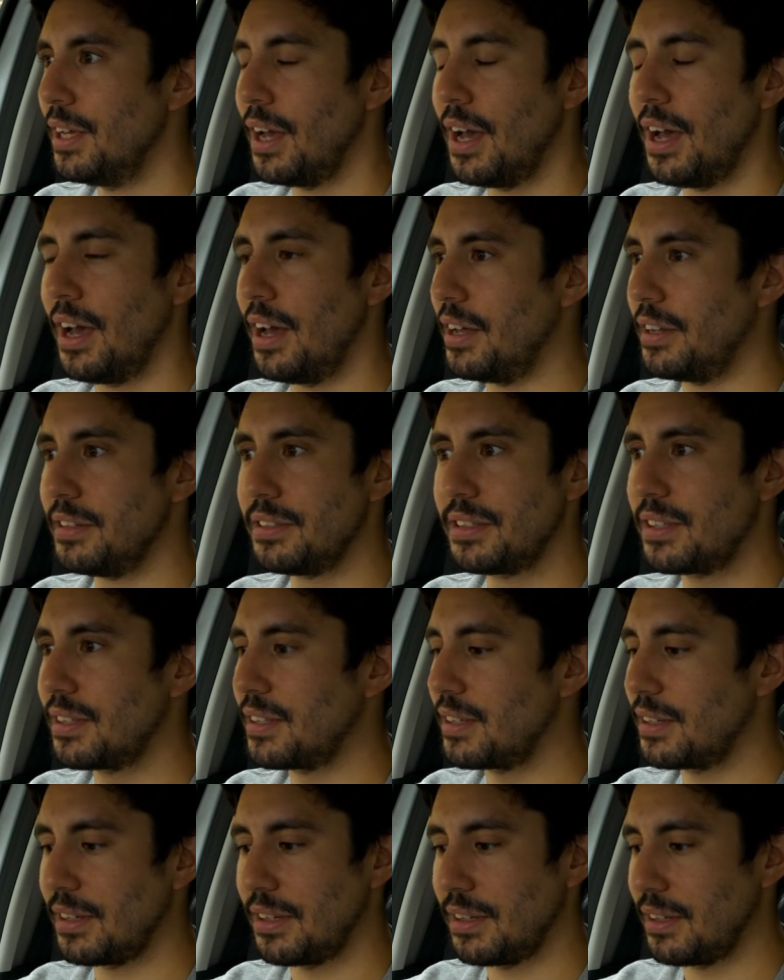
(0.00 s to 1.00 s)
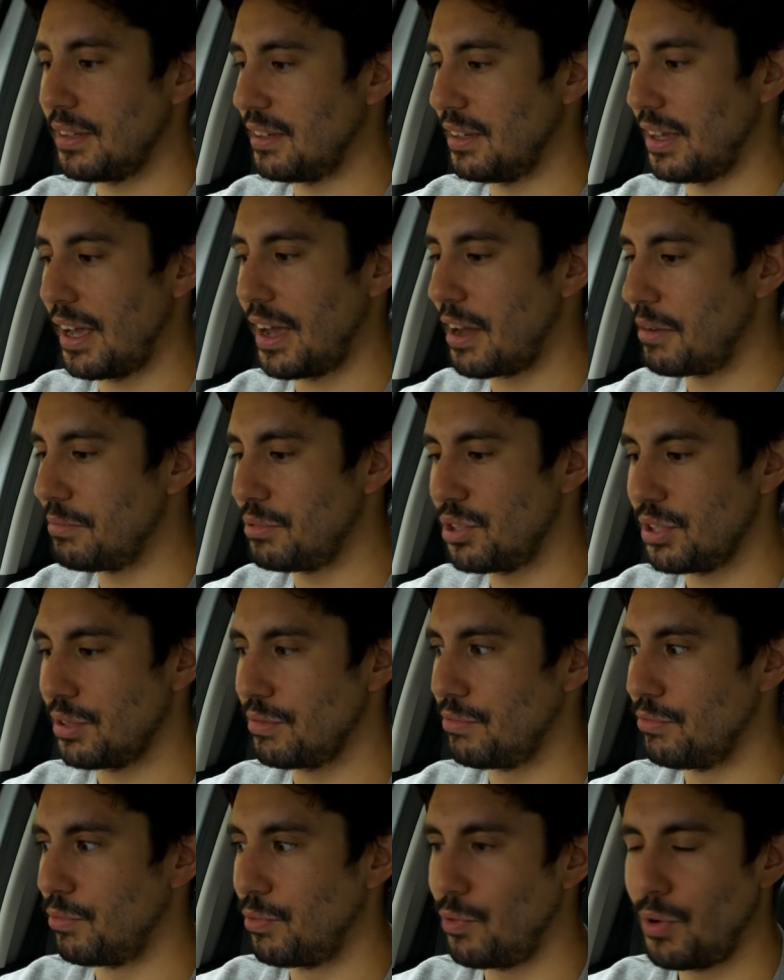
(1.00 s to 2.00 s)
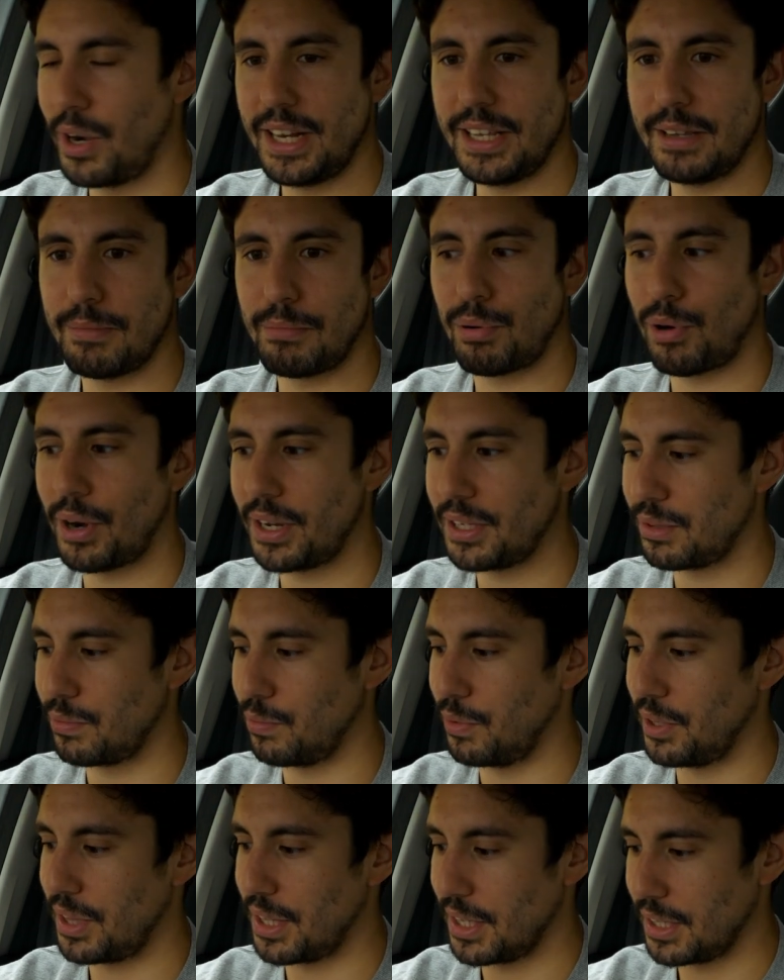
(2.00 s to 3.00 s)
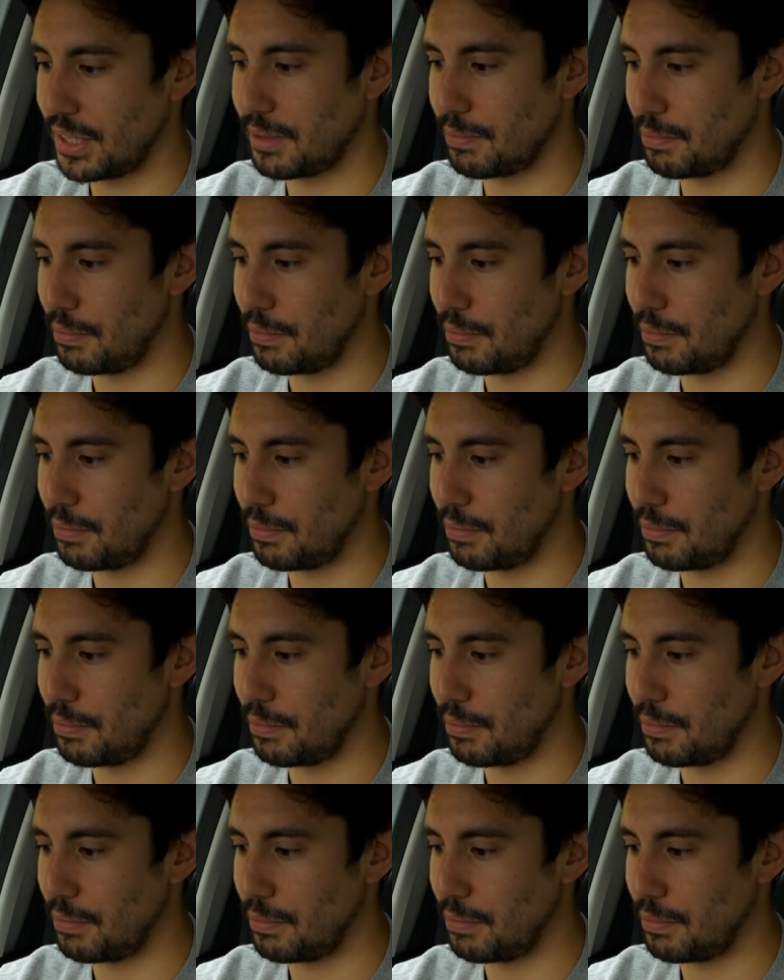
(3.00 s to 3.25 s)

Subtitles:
And yeah, I'm just really impressed with this